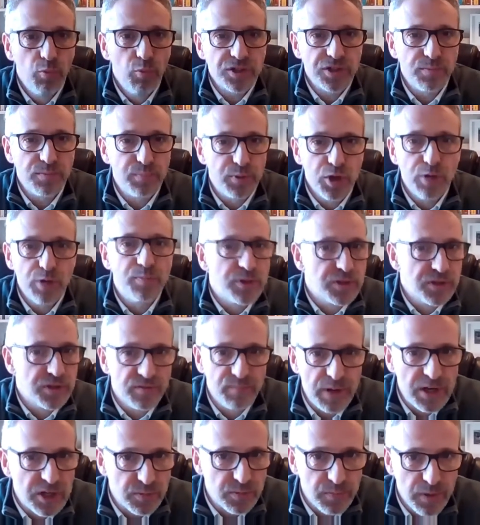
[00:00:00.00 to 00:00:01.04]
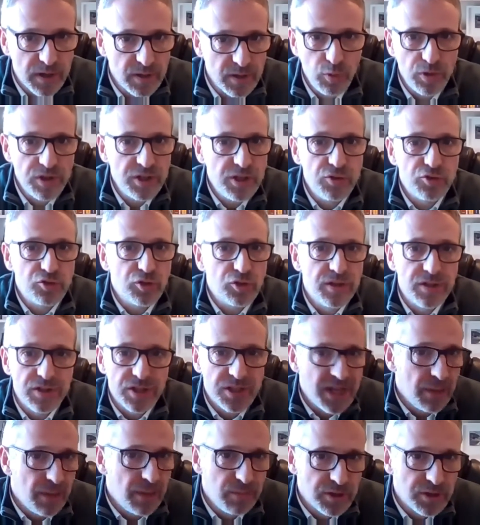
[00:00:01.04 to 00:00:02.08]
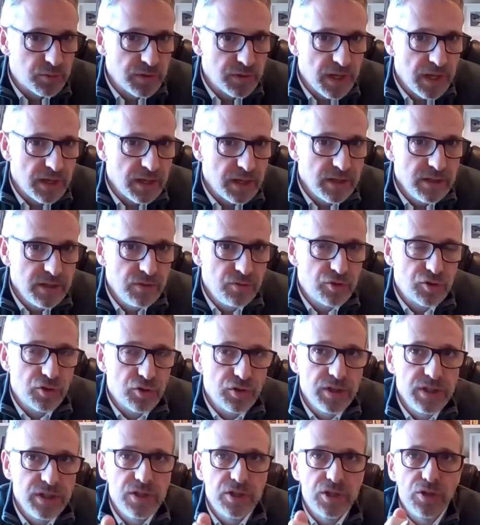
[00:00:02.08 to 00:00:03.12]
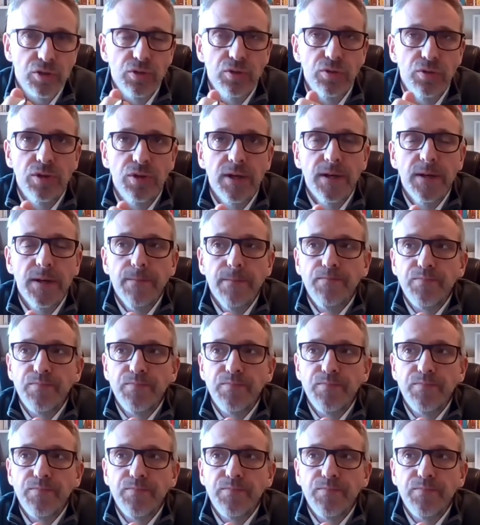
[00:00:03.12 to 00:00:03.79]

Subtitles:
what's the purpose of benchmarking? What are you trying to establish with that? Are you trying to